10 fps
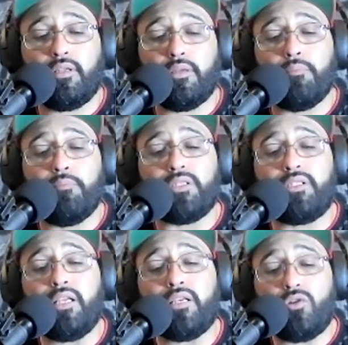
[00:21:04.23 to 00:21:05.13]

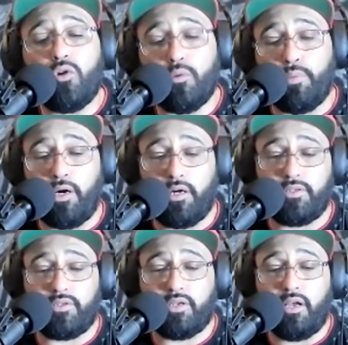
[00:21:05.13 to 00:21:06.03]
medicinal
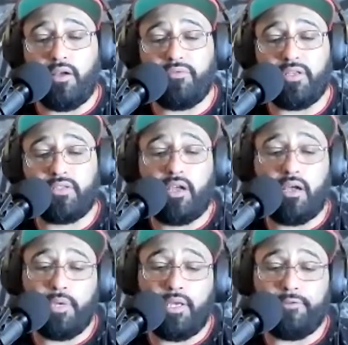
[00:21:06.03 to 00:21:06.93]
parts of this
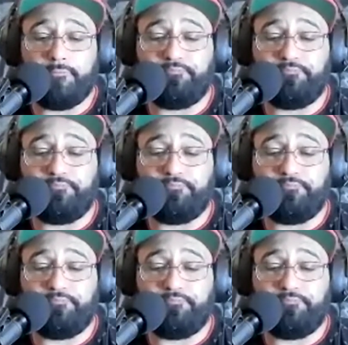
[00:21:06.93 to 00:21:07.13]
come in.